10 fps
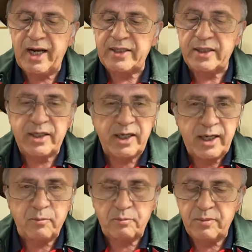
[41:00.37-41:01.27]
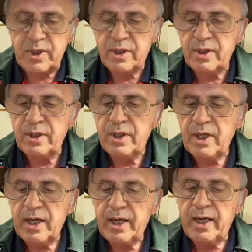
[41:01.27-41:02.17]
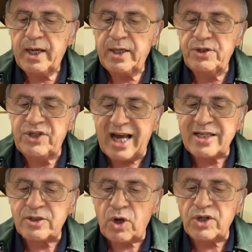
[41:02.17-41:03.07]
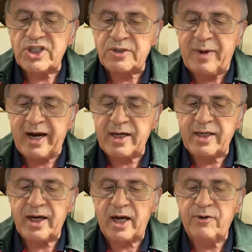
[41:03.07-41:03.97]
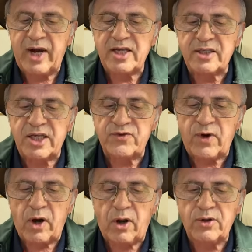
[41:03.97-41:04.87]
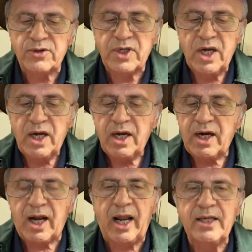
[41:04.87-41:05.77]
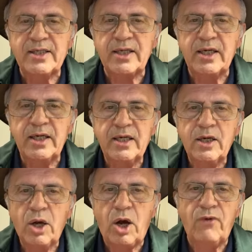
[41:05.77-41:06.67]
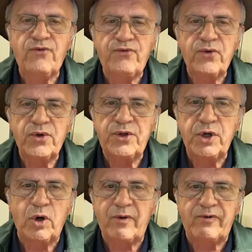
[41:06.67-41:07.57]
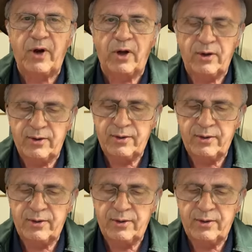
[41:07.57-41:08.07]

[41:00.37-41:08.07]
letter to him. Just on spec, addressed as follows Clancy of the overflow.